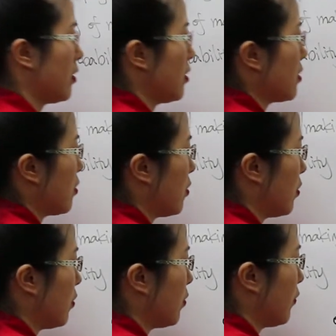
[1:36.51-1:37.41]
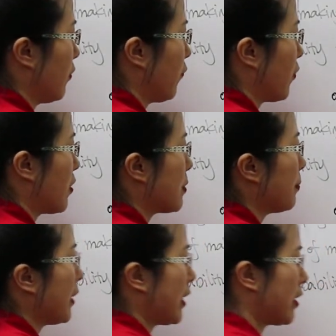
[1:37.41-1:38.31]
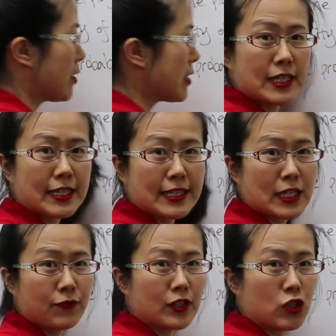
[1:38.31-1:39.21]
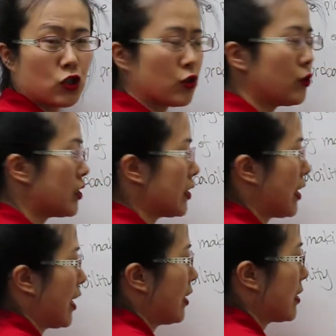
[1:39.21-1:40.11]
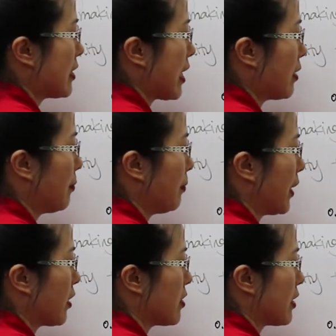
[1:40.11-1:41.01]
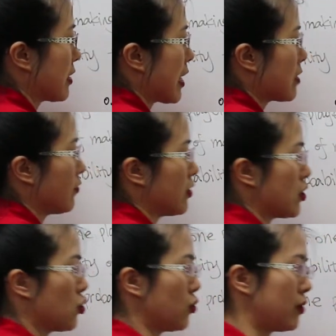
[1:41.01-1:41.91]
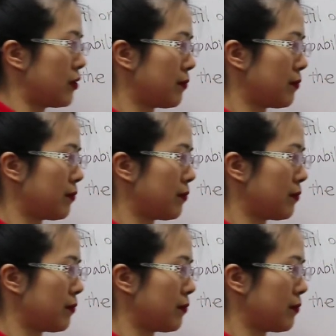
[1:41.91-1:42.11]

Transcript: So first player successfully shoot and the second player successfully shoot.